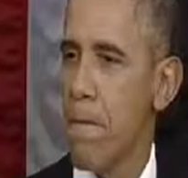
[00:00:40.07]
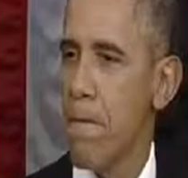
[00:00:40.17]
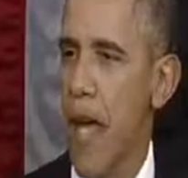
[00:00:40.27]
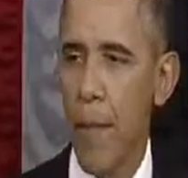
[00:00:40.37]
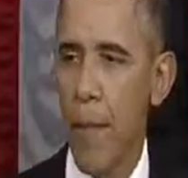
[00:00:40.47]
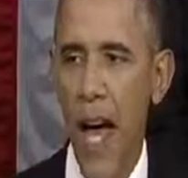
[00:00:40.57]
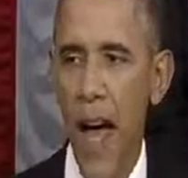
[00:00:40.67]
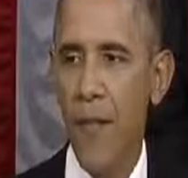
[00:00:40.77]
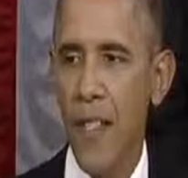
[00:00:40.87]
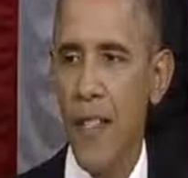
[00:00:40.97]
I'm
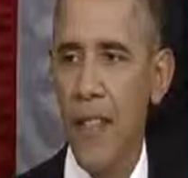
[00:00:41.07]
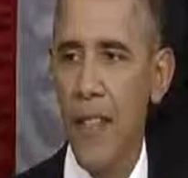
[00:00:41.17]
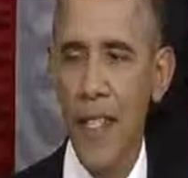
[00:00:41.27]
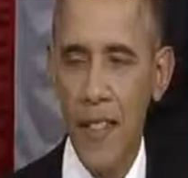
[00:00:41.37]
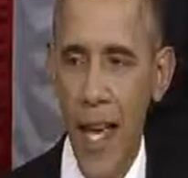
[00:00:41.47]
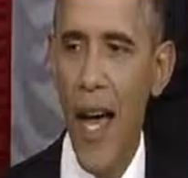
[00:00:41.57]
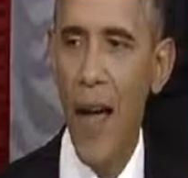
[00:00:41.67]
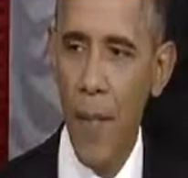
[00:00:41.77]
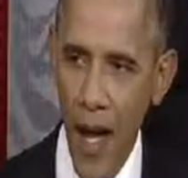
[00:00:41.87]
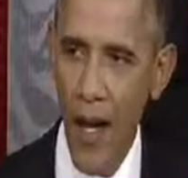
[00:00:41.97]
confident that in
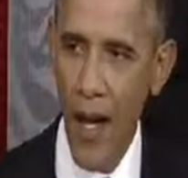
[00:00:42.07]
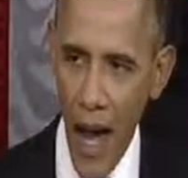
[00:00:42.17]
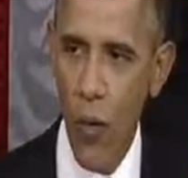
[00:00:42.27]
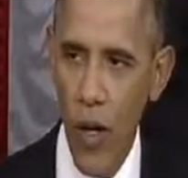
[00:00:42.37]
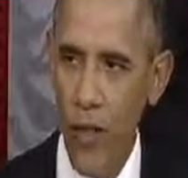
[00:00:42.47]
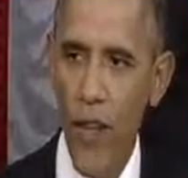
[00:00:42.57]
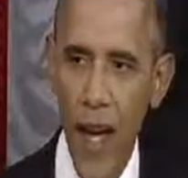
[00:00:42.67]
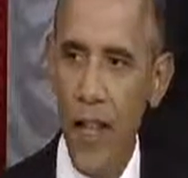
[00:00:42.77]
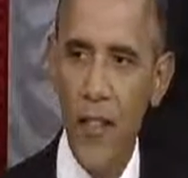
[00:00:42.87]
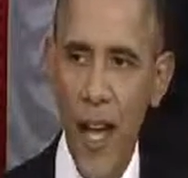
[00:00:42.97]
time I will
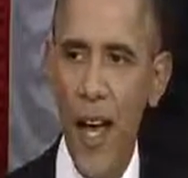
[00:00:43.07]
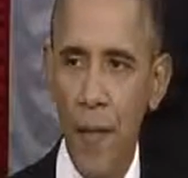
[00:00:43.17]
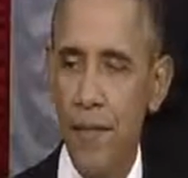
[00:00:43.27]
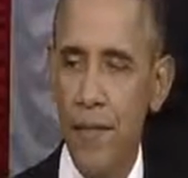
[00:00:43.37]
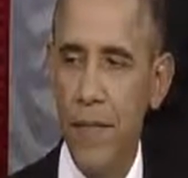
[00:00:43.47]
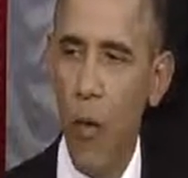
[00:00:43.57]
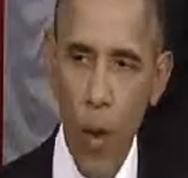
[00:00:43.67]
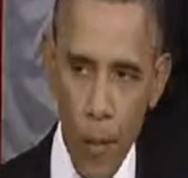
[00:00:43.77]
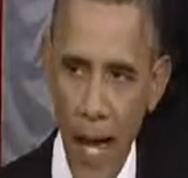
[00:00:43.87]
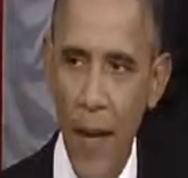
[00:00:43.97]
find a job, I
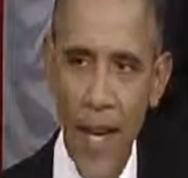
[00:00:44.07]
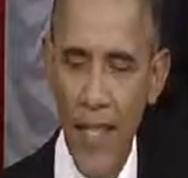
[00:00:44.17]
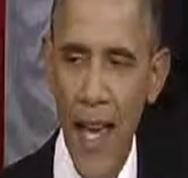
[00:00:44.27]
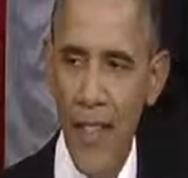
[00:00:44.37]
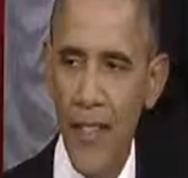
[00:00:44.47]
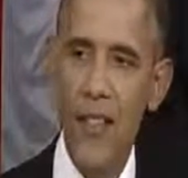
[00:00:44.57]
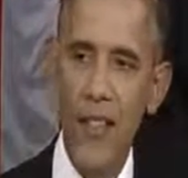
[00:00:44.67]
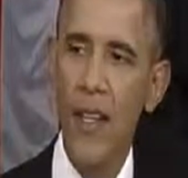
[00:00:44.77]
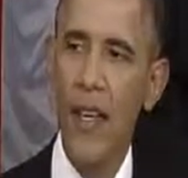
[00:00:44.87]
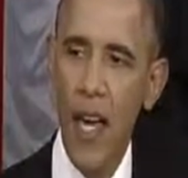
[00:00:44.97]
will pay my taxes,
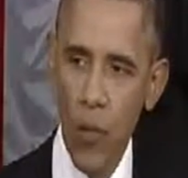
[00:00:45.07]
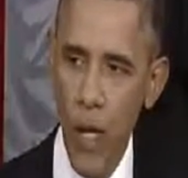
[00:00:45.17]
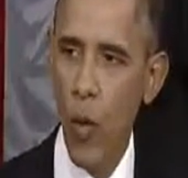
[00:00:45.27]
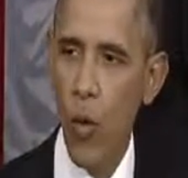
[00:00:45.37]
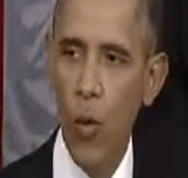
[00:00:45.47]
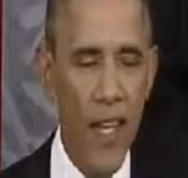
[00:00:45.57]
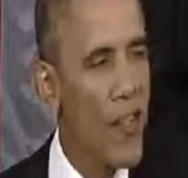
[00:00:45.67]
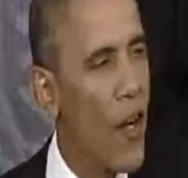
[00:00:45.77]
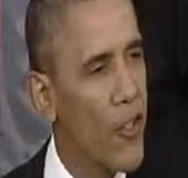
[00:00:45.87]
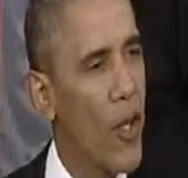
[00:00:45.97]
and we will
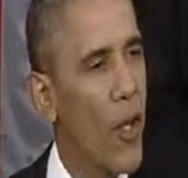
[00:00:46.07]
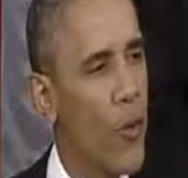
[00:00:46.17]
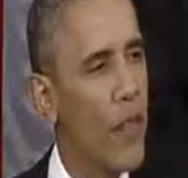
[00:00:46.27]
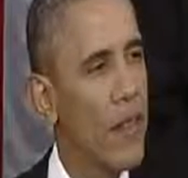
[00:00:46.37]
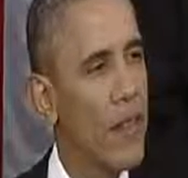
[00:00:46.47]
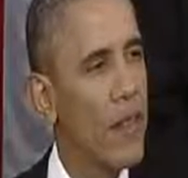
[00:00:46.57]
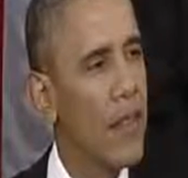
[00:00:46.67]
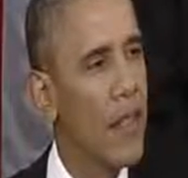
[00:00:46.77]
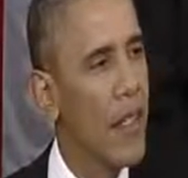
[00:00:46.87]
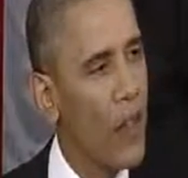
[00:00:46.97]
raise our children
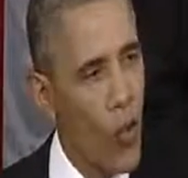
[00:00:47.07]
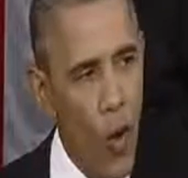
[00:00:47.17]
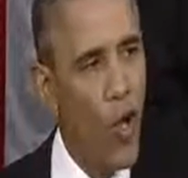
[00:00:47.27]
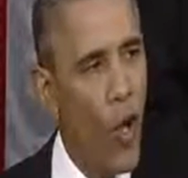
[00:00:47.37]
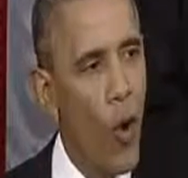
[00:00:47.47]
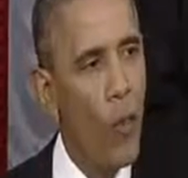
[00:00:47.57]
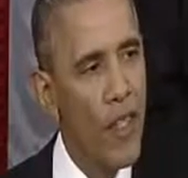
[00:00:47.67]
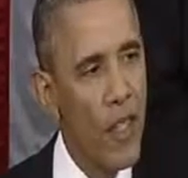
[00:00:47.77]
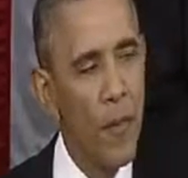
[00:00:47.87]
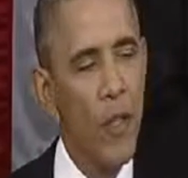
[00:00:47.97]
in their own home
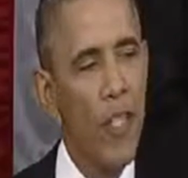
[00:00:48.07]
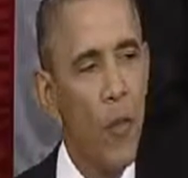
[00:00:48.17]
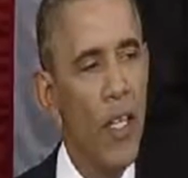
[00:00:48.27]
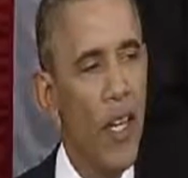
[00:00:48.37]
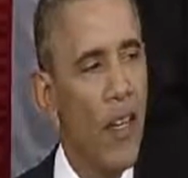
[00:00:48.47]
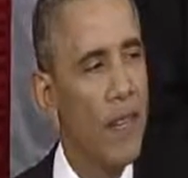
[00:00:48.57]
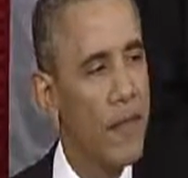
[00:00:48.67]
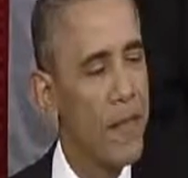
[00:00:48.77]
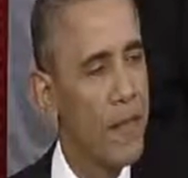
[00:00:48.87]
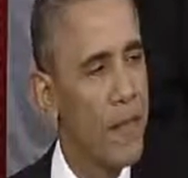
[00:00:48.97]
in the community we love.
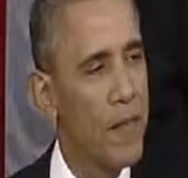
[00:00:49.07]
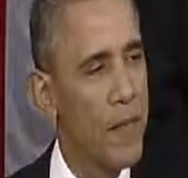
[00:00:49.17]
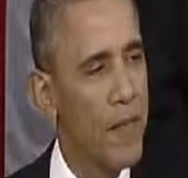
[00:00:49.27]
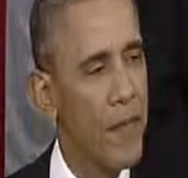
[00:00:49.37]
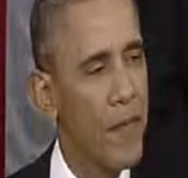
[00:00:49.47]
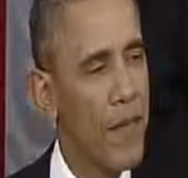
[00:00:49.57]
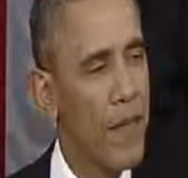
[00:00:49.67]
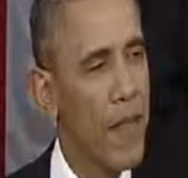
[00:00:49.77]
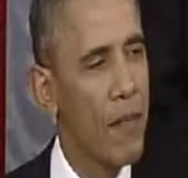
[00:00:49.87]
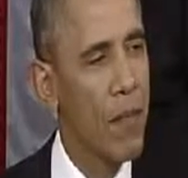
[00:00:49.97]

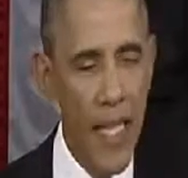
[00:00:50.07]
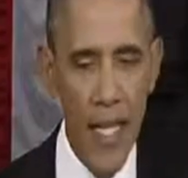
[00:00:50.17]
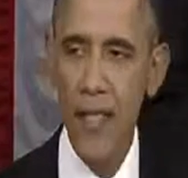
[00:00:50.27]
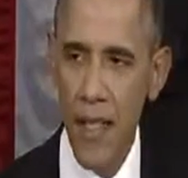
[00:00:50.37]
Please